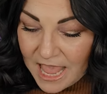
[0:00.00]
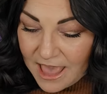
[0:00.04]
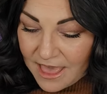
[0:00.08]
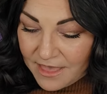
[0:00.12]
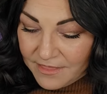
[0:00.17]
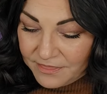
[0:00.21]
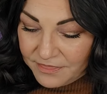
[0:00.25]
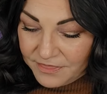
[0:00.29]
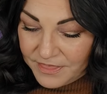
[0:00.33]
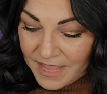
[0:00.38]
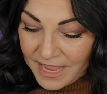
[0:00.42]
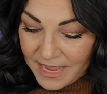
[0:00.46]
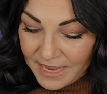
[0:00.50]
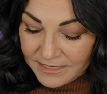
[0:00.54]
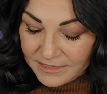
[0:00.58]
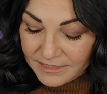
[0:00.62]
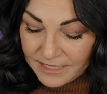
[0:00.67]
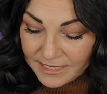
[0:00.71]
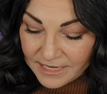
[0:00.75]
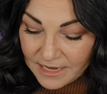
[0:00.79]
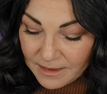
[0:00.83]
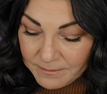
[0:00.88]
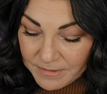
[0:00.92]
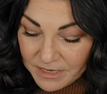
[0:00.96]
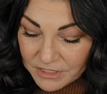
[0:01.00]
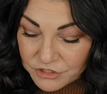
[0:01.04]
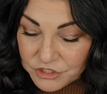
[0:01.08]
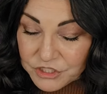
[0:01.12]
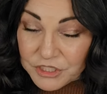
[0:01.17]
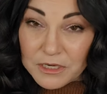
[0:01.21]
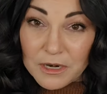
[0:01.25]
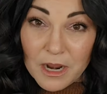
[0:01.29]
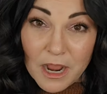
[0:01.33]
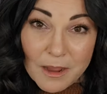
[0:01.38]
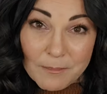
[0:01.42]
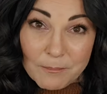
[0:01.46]
And then, like I
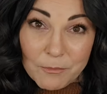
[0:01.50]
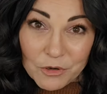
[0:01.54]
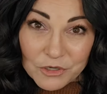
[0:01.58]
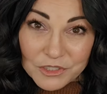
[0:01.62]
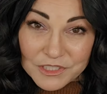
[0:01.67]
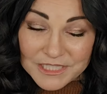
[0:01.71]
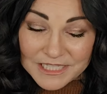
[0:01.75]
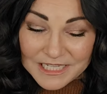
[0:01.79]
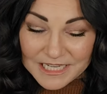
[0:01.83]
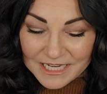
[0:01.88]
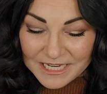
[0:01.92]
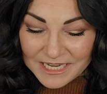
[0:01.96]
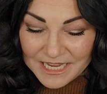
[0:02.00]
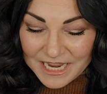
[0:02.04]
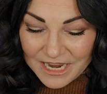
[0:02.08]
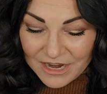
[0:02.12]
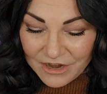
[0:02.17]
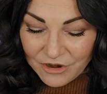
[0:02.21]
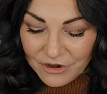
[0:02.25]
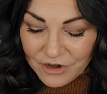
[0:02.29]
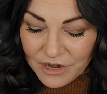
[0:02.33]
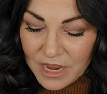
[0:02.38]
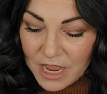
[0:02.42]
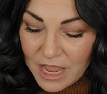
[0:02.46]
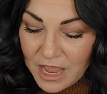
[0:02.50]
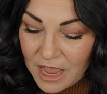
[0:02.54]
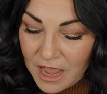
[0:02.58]
mentioned, more skincare.